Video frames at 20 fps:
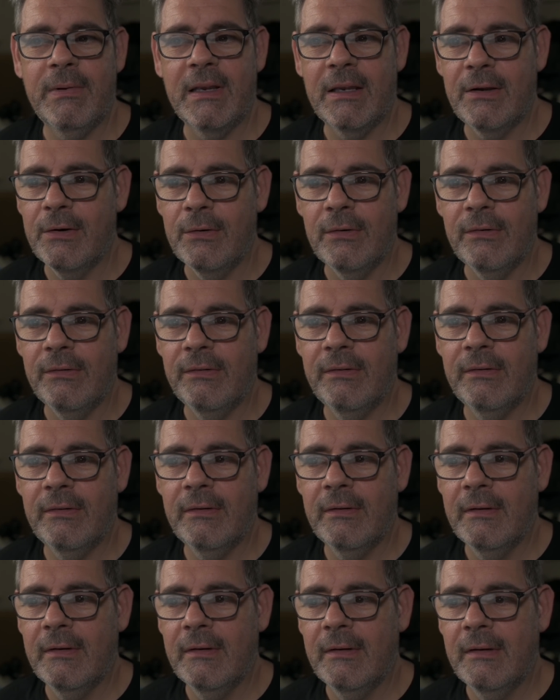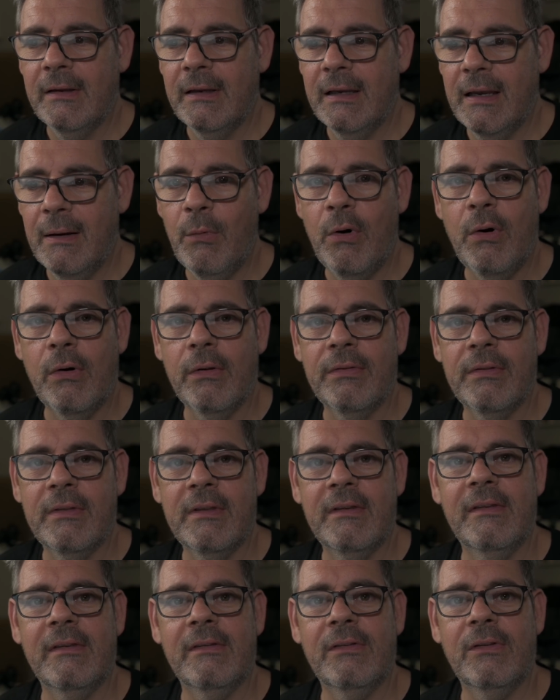because, come on,
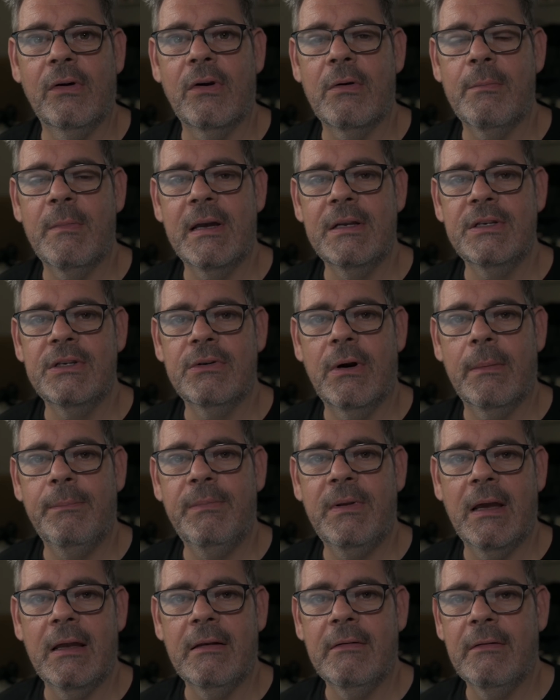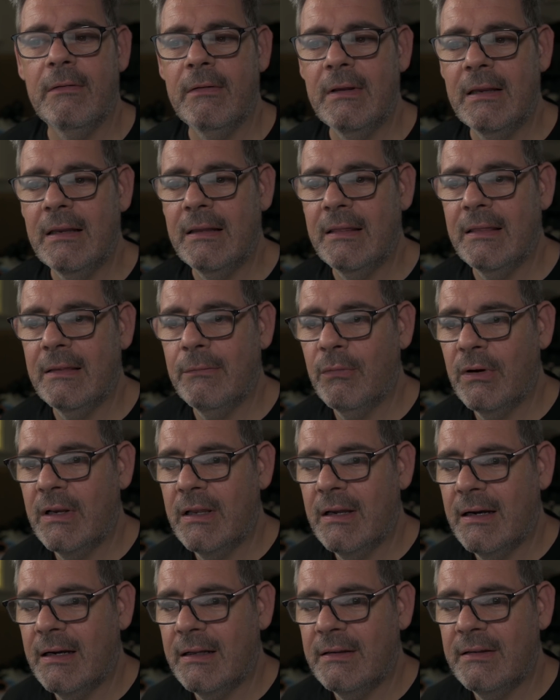this is not a major update in
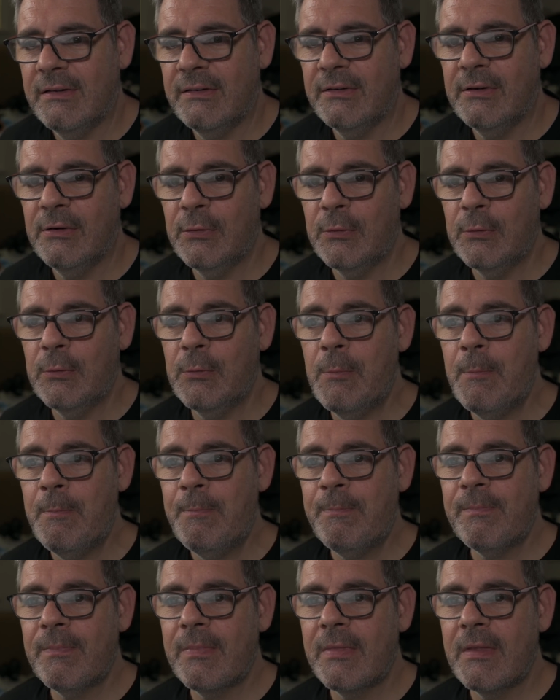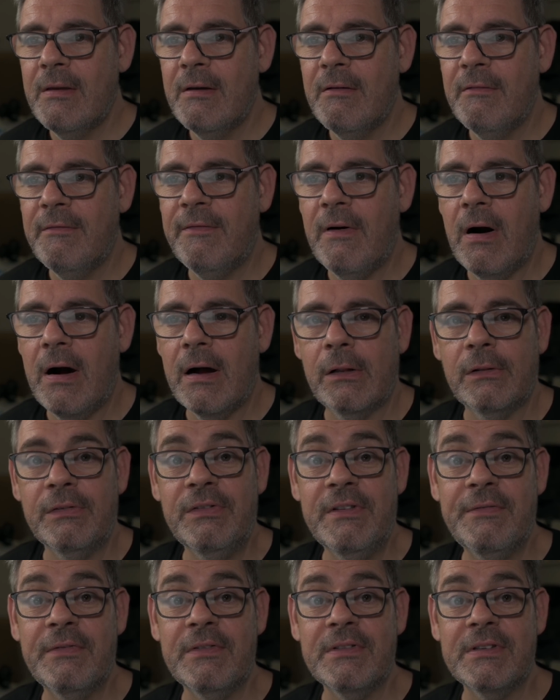regards to file
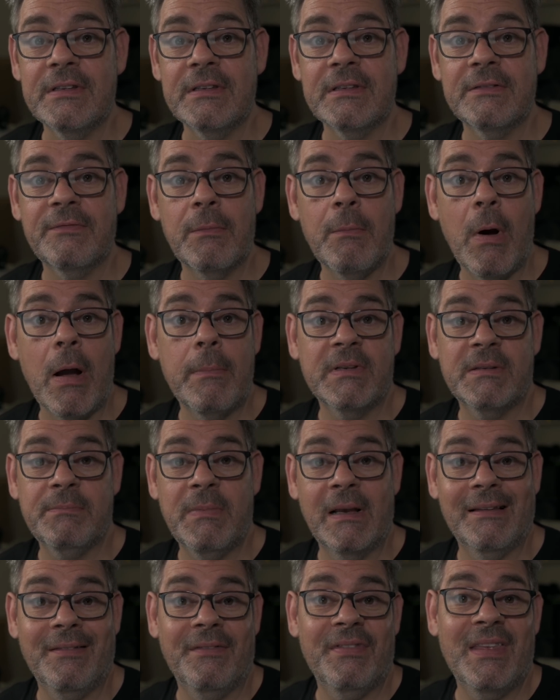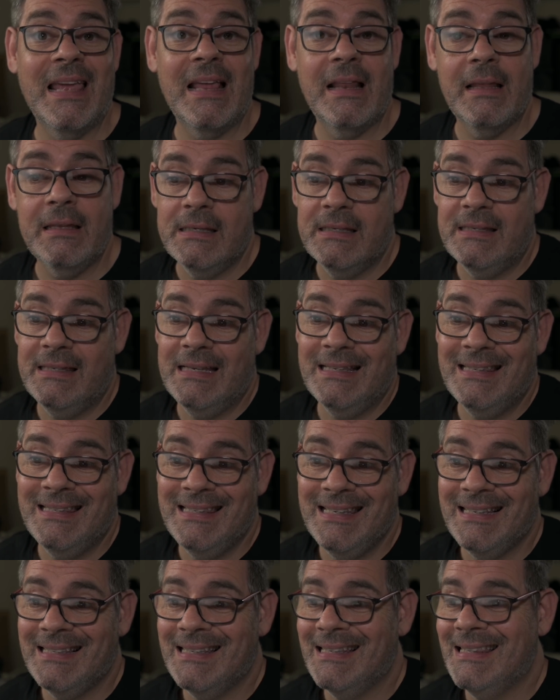differences from my perspective. The
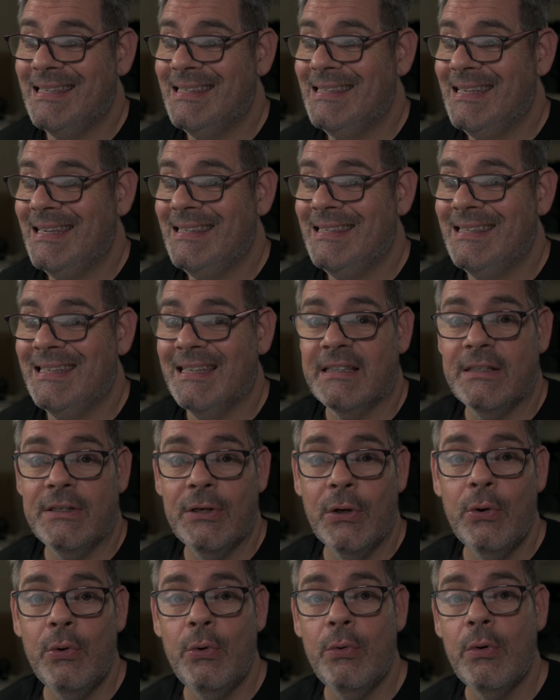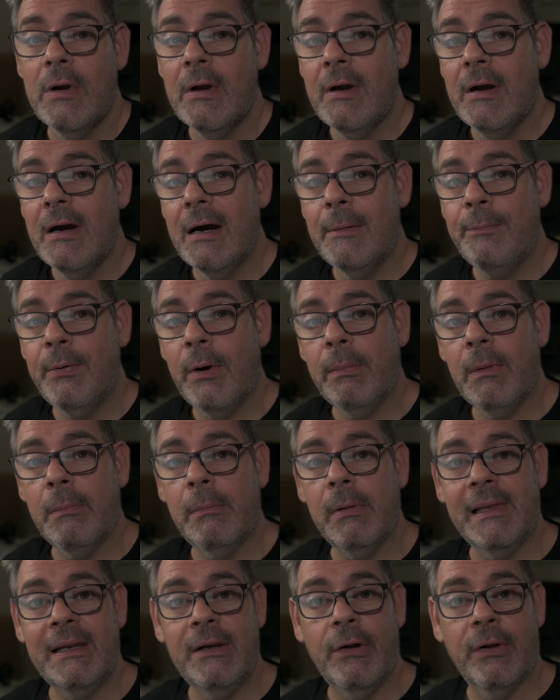Z6 and the Z6 II are
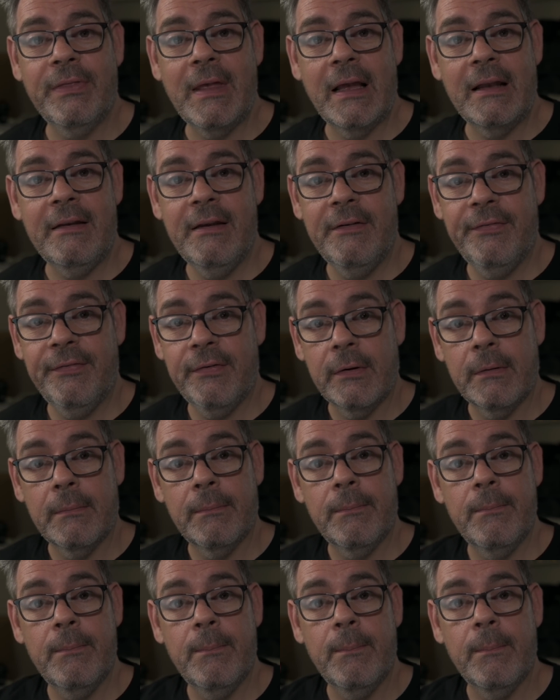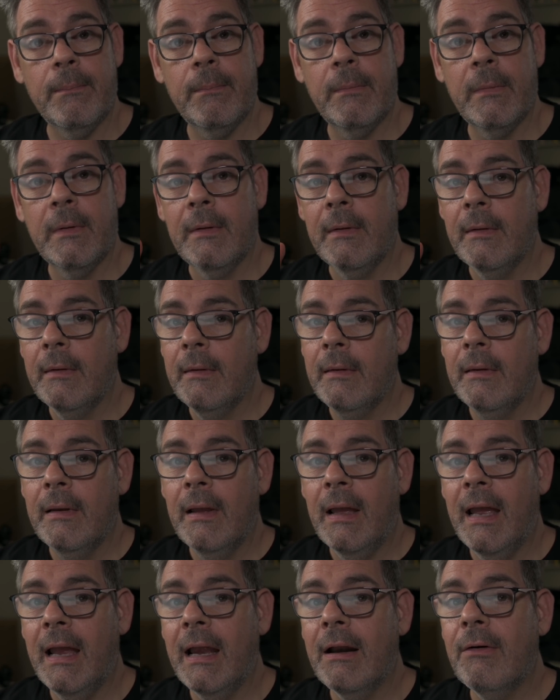probably not that different.
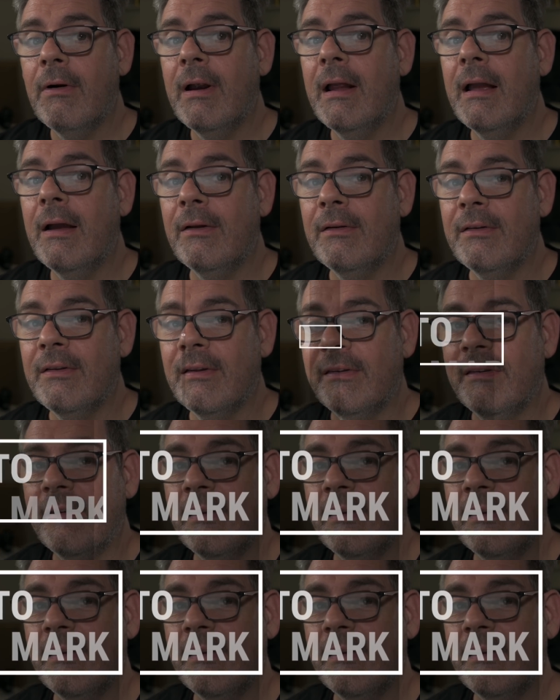Hang around to